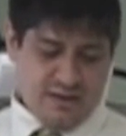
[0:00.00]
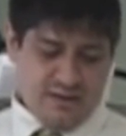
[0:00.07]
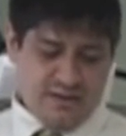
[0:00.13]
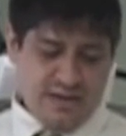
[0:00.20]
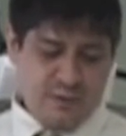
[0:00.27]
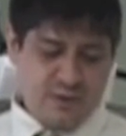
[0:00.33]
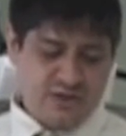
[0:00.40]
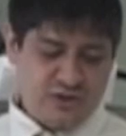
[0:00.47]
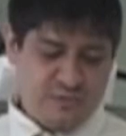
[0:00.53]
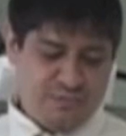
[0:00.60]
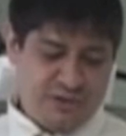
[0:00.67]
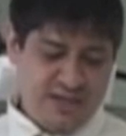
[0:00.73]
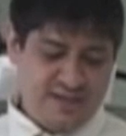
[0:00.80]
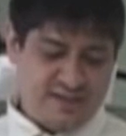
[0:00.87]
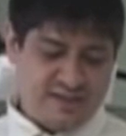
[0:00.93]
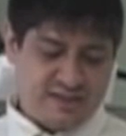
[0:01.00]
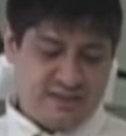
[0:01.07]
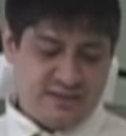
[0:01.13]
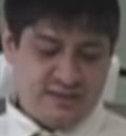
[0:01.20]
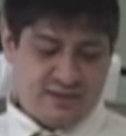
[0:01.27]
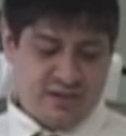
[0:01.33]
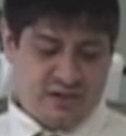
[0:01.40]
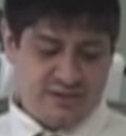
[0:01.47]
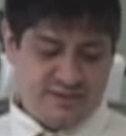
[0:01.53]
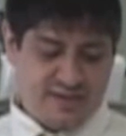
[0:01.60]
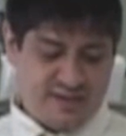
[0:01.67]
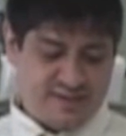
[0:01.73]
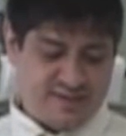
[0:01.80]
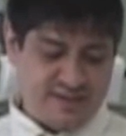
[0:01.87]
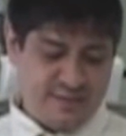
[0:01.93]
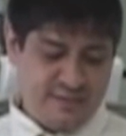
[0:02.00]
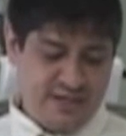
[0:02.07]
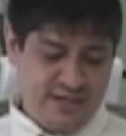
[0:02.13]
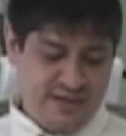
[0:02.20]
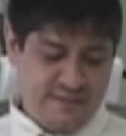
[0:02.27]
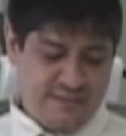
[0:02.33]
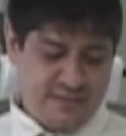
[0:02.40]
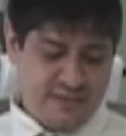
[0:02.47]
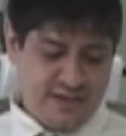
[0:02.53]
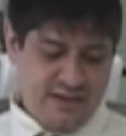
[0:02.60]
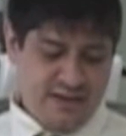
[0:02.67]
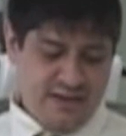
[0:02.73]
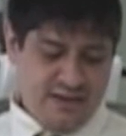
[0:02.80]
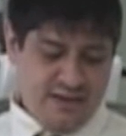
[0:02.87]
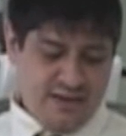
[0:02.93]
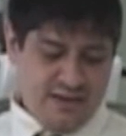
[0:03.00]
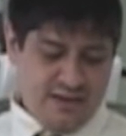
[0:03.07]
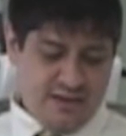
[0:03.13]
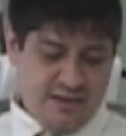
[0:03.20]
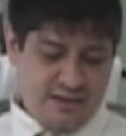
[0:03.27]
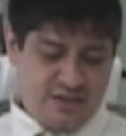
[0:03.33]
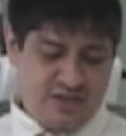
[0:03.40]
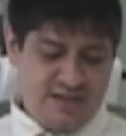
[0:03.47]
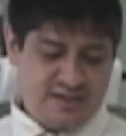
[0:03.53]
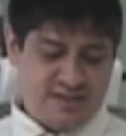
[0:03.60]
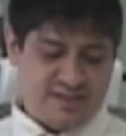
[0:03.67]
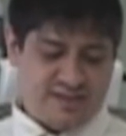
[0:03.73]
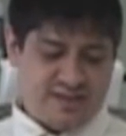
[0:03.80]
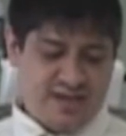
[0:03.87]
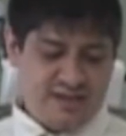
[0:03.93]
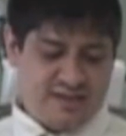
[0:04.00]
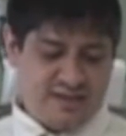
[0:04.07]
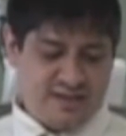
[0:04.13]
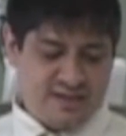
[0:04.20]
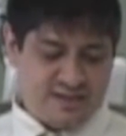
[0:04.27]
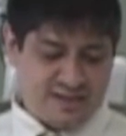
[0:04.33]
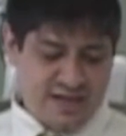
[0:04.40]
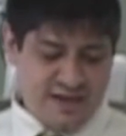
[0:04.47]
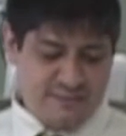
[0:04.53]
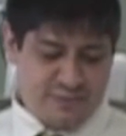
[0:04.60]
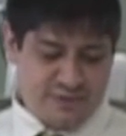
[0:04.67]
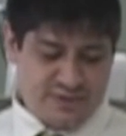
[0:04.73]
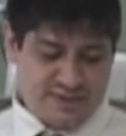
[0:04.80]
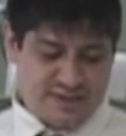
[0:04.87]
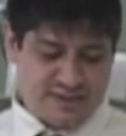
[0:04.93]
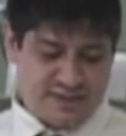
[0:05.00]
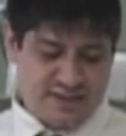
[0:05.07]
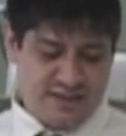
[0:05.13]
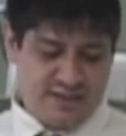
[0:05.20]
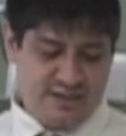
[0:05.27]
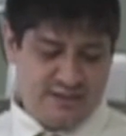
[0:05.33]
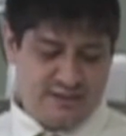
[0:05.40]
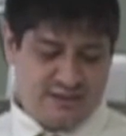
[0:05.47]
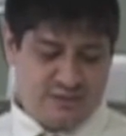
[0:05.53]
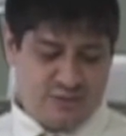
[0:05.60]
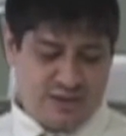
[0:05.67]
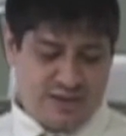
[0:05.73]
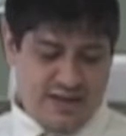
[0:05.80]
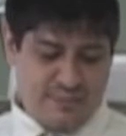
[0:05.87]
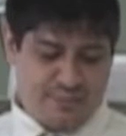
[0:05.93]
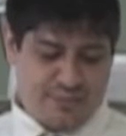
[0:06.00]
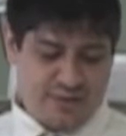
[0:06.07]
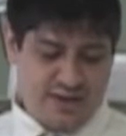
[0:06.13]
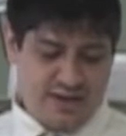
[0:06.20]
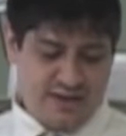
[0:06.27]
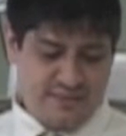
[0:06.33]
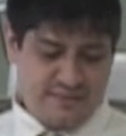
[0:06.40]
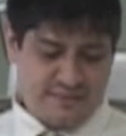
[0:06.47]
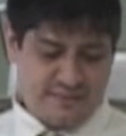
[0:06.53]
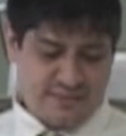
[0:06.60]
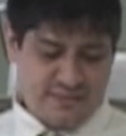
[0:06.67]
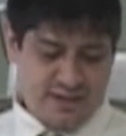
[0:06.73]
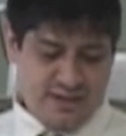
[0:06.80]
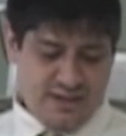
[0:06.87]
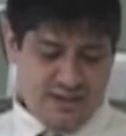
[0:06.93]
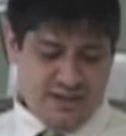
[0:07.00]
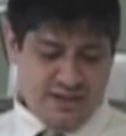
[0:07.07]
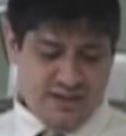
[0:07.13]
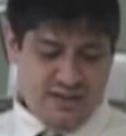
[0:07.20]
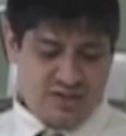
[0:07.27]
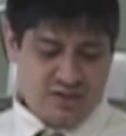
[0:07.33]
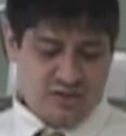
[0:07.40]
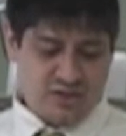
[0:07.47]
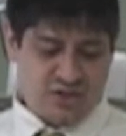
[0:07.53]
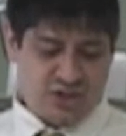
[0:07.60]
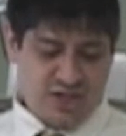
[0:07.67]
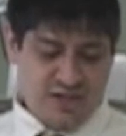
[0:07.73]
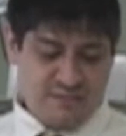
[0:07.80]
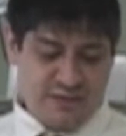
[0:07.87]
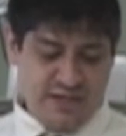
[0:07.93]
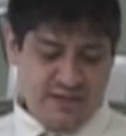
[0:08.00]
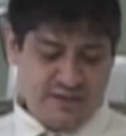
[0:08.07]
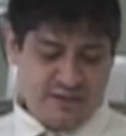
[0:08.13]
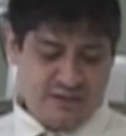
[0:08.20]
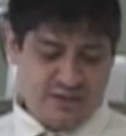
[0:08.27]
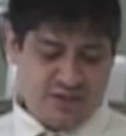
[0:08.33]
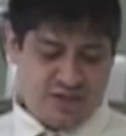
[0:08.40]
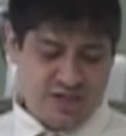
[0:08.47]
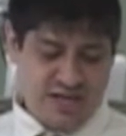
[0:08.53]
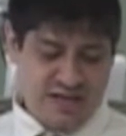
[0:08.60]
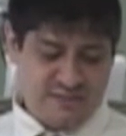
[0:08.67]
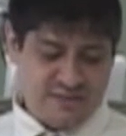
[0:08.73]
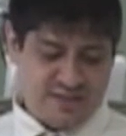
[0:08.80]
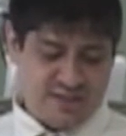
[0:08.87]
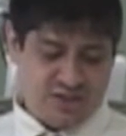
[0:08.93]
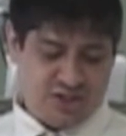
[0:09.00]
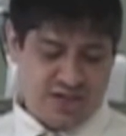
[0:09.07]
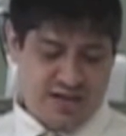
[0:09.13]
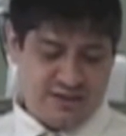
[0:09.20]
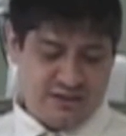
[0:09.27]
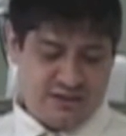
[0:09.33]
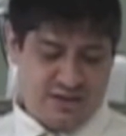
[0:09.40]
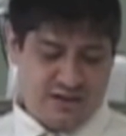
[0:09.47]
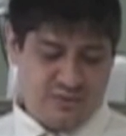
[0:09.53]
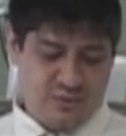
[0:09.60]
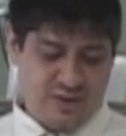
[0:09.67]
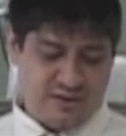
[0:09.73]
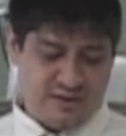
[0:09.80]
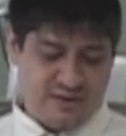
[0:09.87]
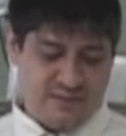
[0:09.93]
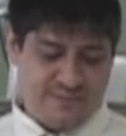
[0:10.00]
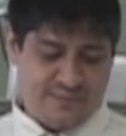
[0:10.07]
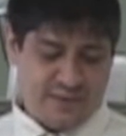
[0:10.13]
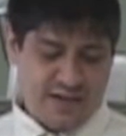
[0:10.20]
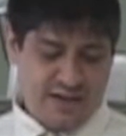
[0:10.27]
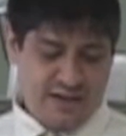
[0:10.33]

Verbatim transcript: They went to a place called Gethsemane and Jesus said to the disciples, Sit here while I pray. He took J- Peter and James and John along with him,